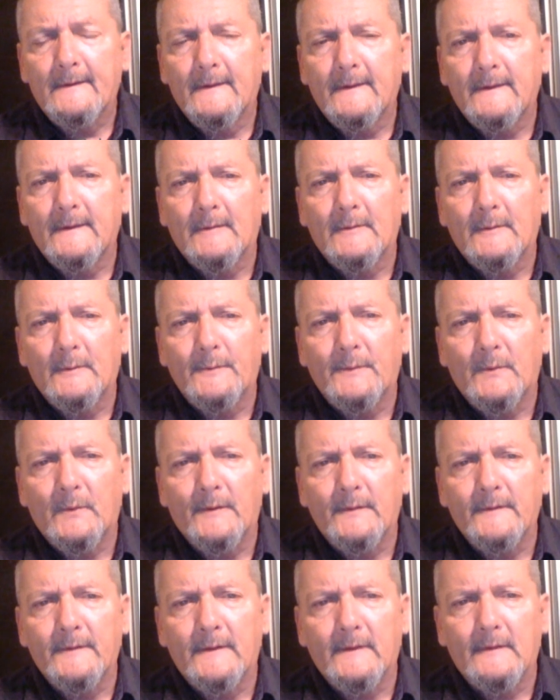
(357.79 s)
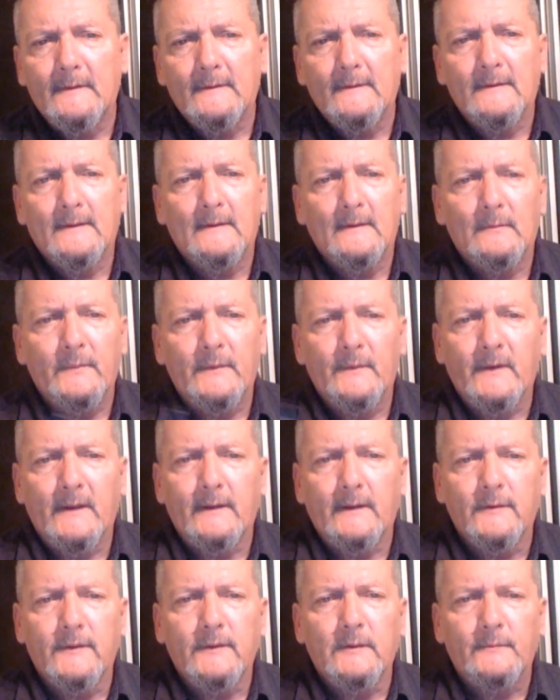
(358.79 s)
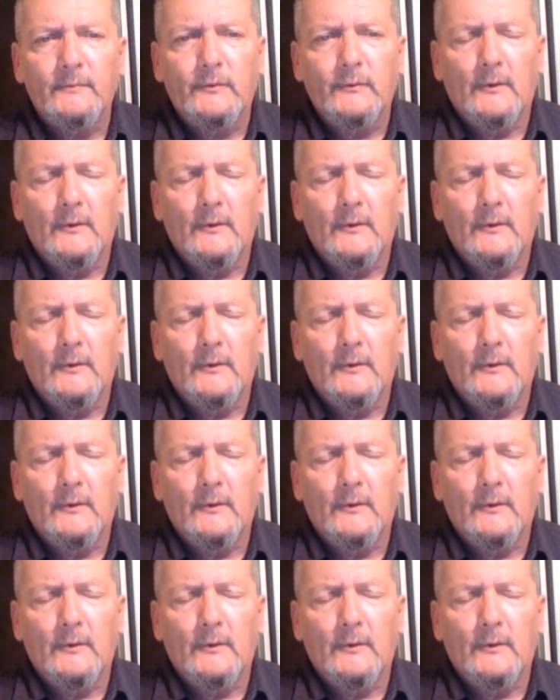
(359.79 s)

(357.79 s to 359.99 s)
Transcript: California, and we've got Kim